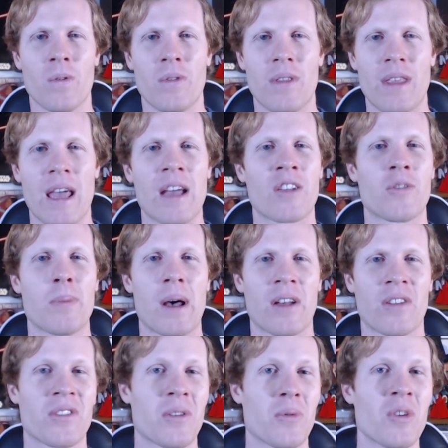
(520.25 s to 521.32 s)

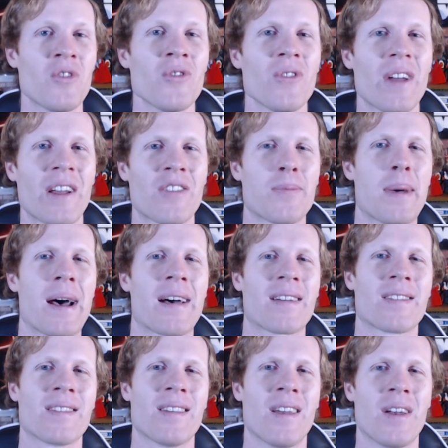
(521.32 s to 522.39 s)
Xbox, the original
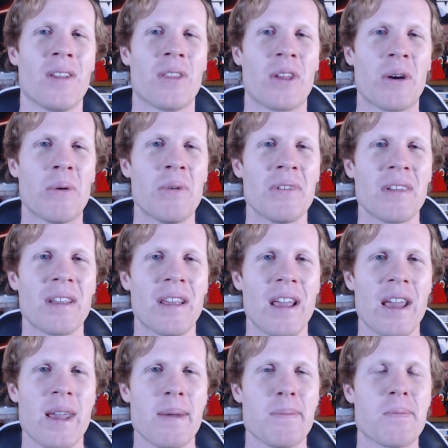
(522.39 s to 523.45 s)
Xbox. There was a
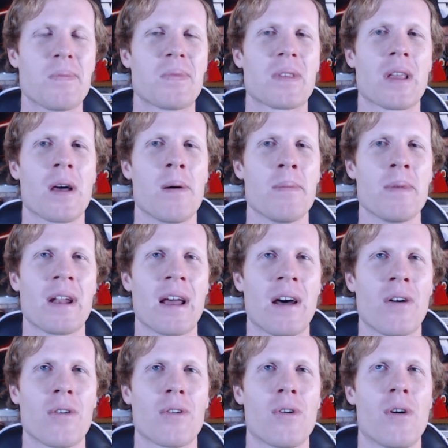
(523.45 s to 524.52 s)
game coming
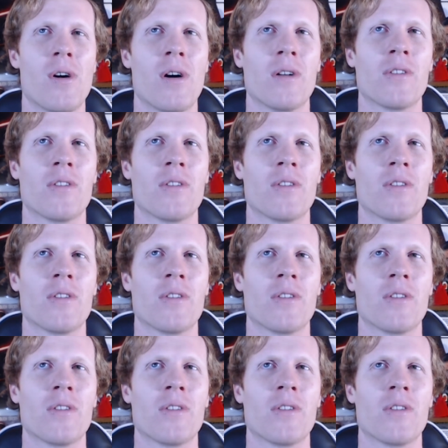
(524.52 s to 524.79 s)
out called